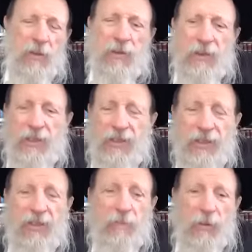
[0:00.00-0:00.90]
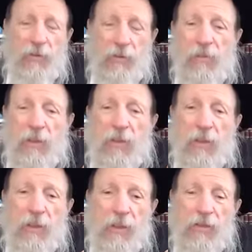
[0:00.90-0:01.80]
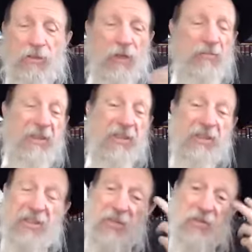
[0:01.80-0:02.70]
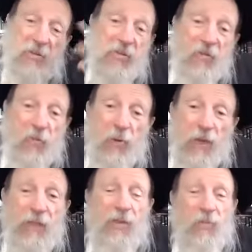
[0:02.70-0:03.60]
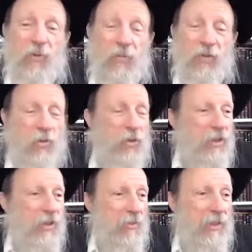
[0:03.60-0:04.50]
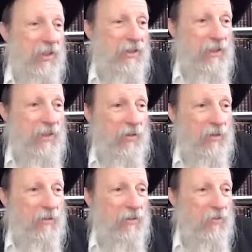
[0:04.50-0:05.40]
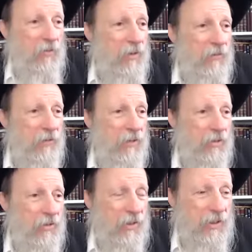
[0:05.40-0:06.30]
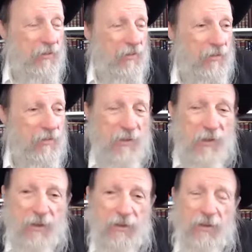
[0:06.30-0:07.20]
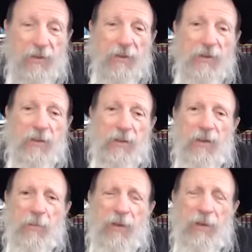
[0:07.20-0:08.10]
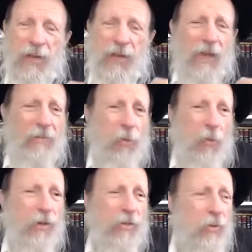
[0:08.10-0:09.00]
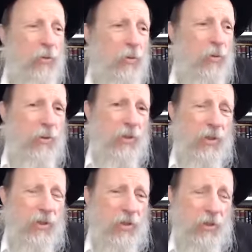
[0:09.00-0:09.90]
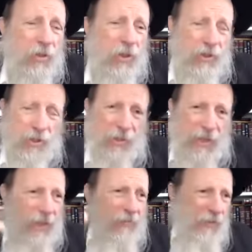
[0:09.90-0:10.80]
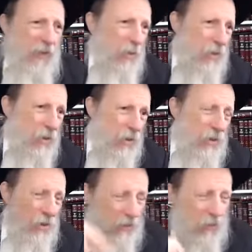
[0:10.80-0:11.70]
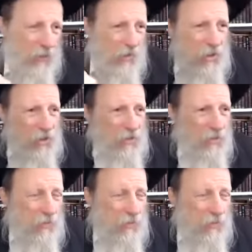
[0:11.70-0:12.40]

he gets on the boat. He's traveling. He thinks to himself, "Why did Reb Zusha tell me not to go?" It's really very interesting. They're about half a way through the journey. It's only a half an hour journey across this